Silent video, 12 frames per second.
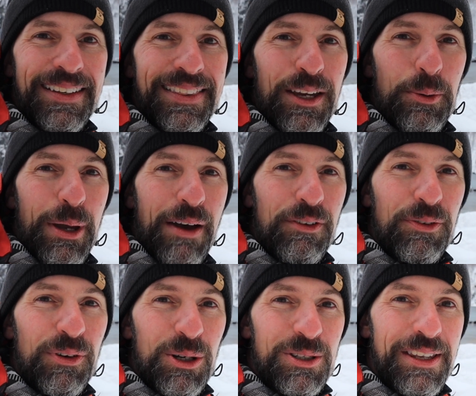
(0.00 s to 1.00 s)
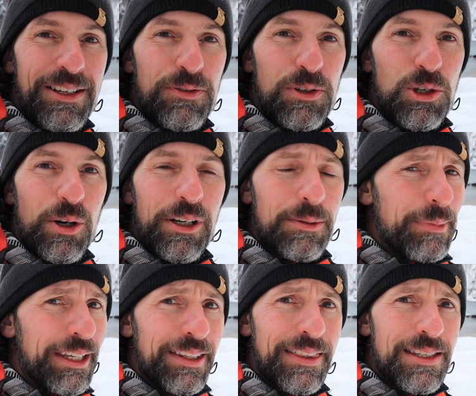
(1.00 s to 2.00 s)
There we have it, folks. Thanks for joining
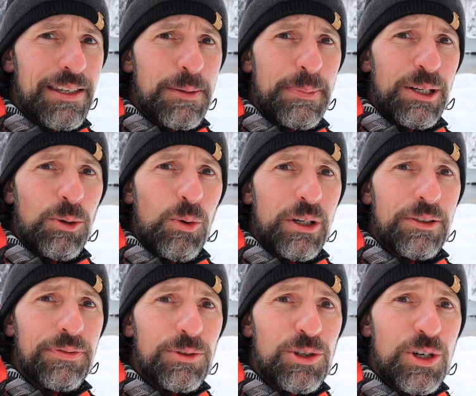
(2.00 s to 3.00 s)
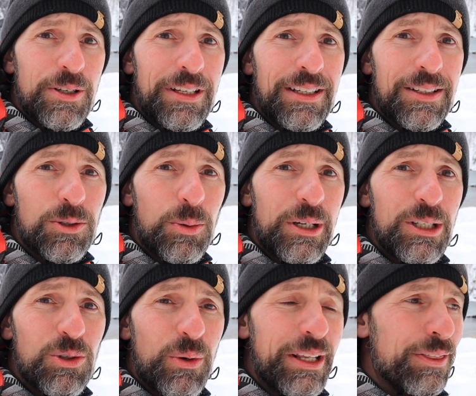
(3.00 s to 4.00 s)
me. This has been a wonderful journey in
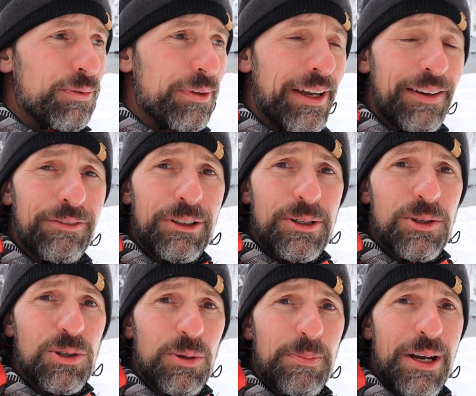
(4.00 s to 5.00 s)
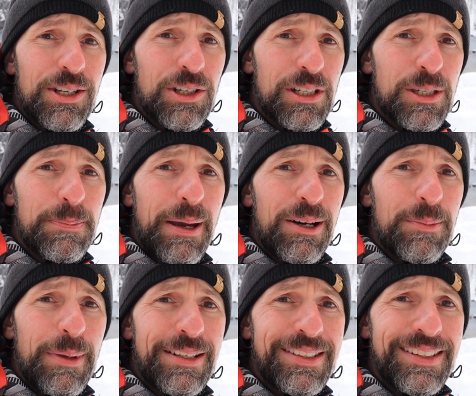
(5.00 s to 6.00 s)
2023. I've learned so much,
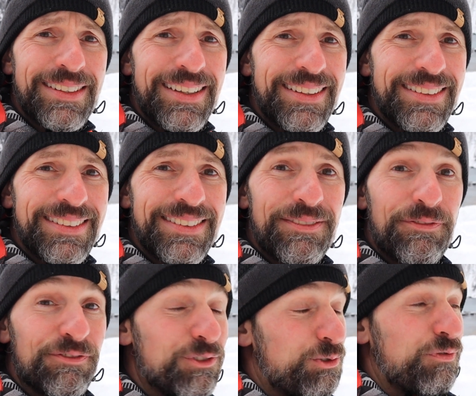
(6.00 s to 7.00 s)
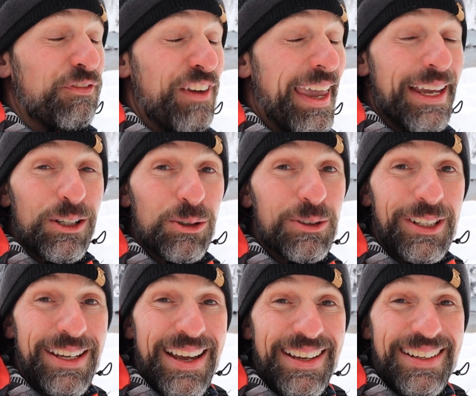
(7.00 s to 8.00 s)
experimented and failed,
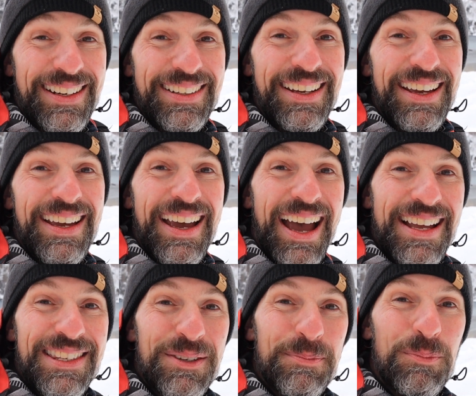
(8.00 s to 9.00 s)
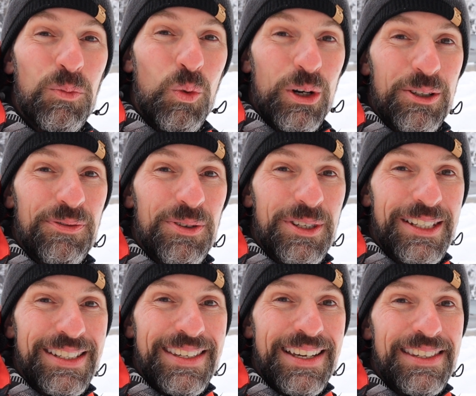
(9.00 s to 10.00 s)
and had some wonderful
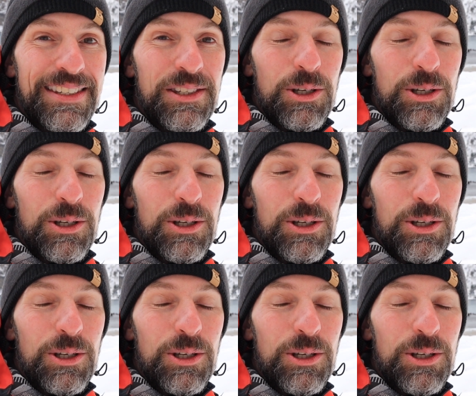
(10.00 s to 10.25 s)
successes.